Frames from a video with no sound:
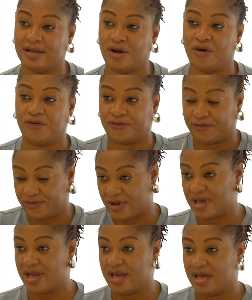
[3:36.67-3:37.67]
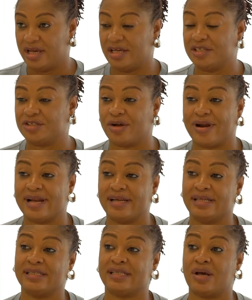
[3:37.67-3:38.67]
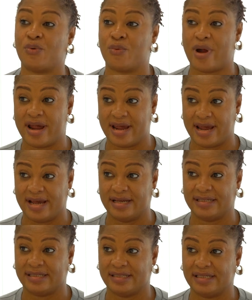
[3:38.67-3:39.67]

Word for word: of his surroundings and where he is.